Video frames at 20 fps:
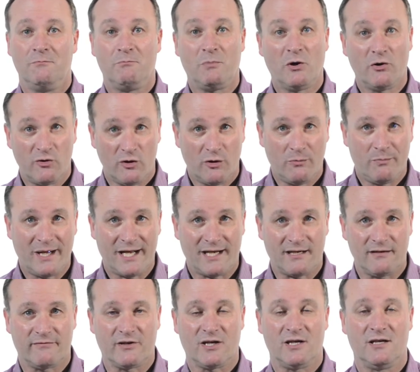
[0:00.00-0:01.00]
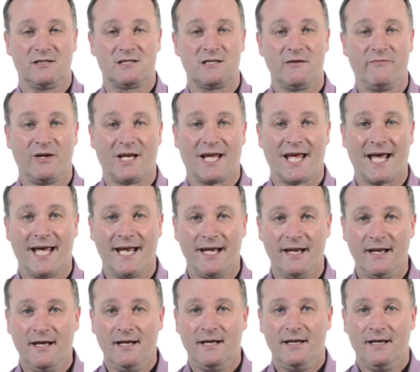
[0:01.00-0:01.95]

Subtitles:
borrow a pack of cards if you can,